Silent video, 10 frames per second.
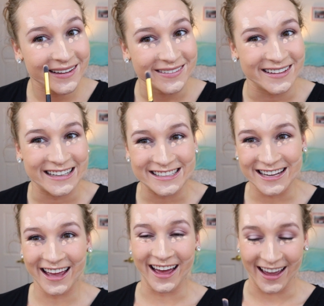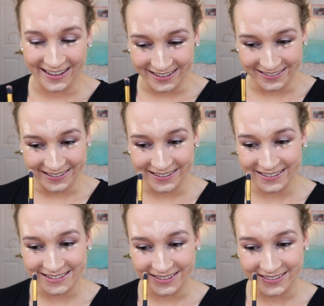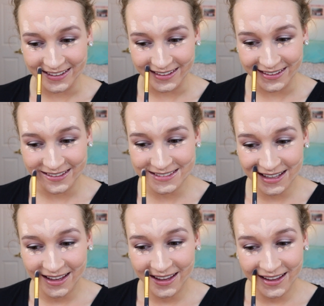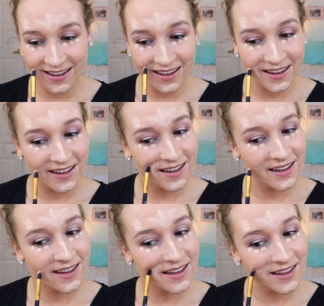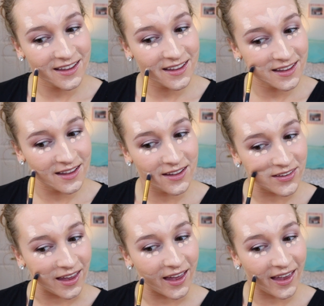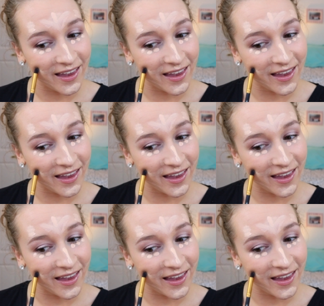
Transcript: which I literally look so ridiculous. Okay.